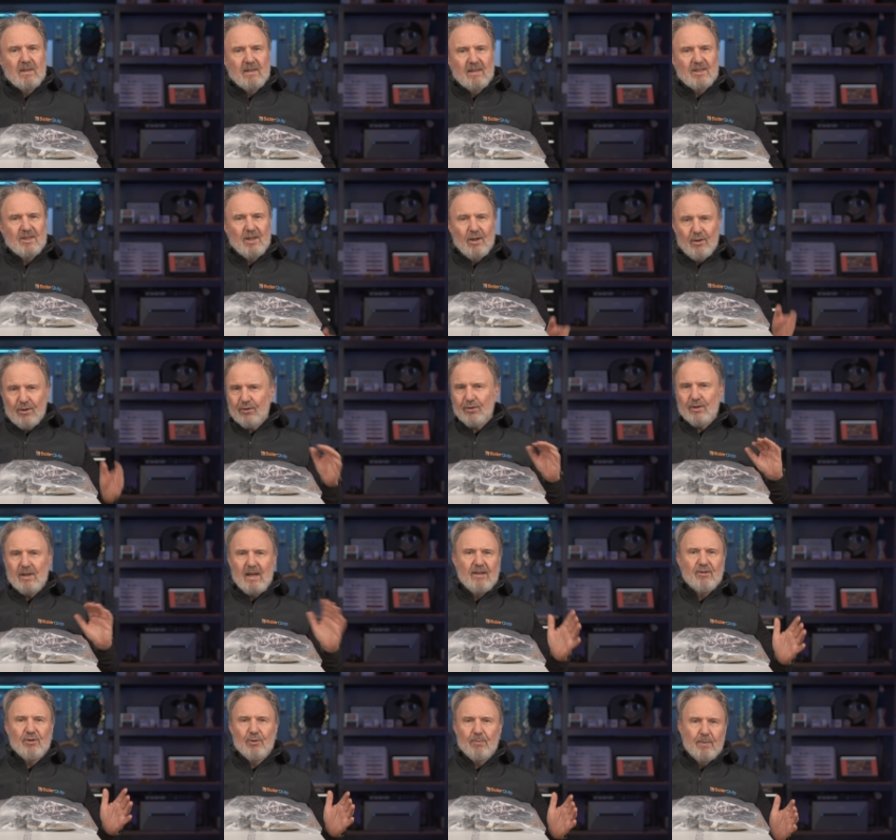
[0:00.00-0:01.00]
There's no
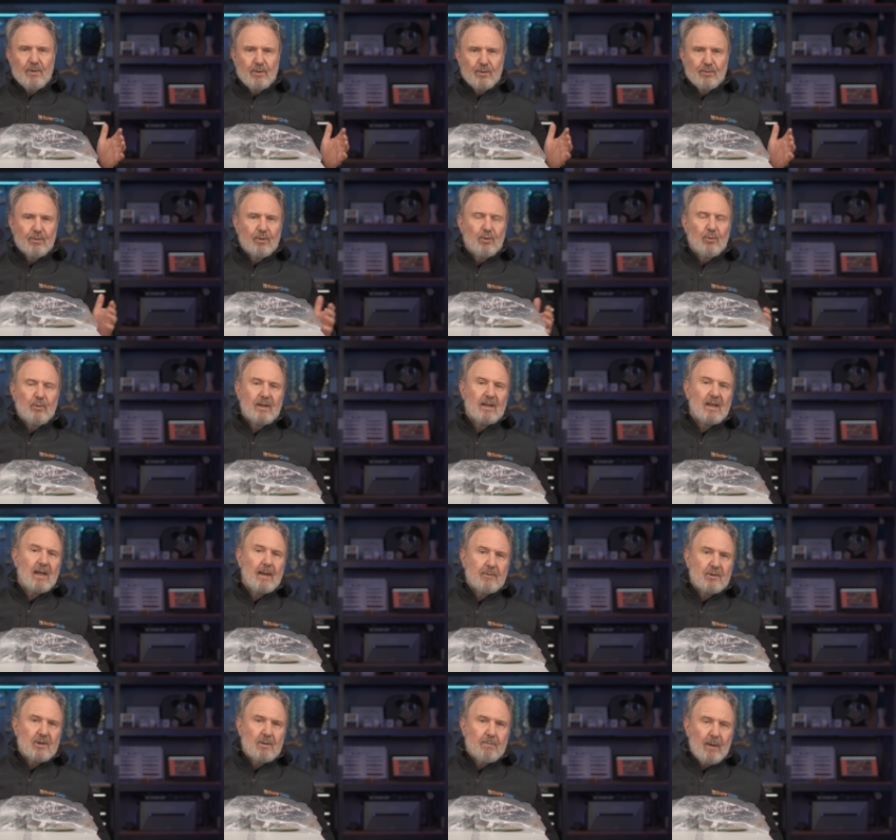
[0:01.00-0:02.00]
300 mil rule when it
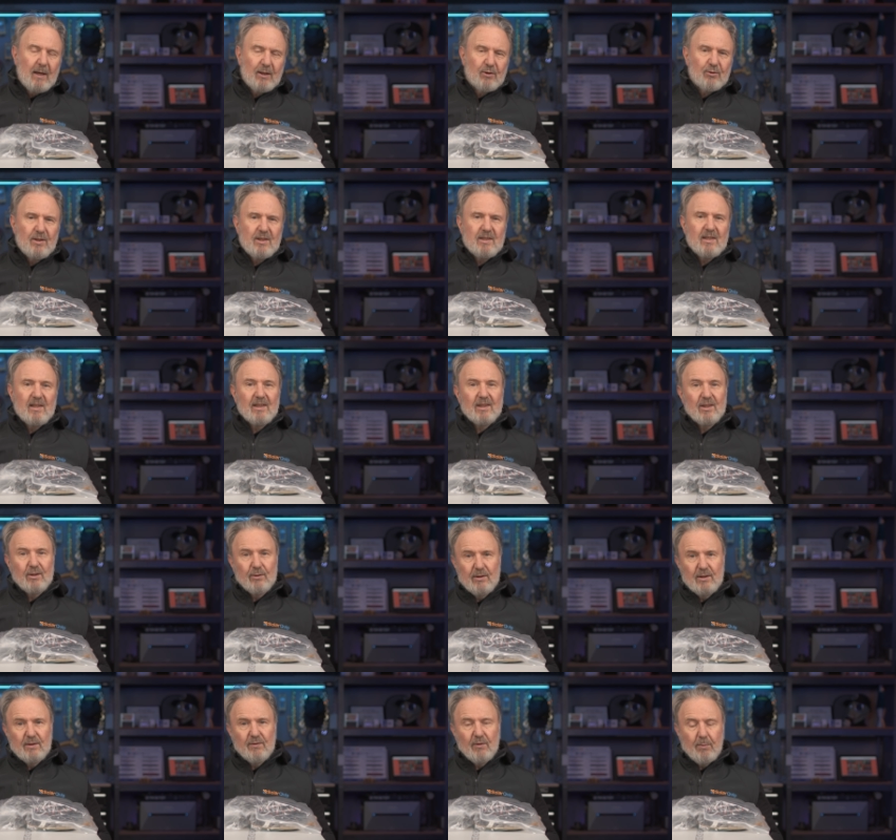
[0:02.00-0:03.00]
comes to batteries like
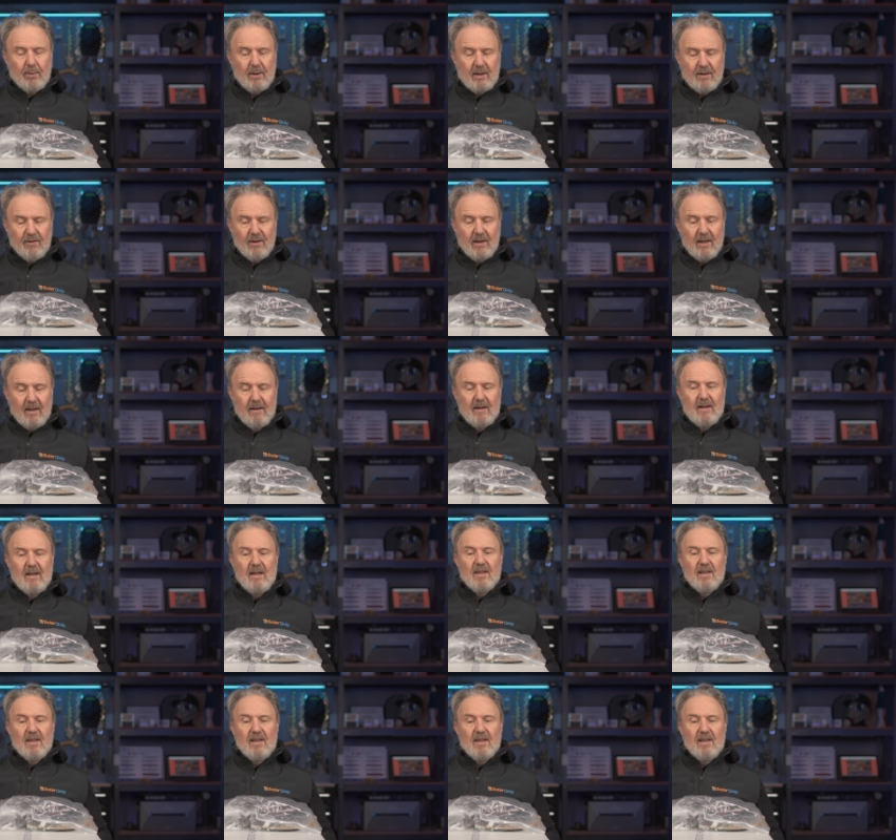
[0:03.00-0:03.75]
there is for PV.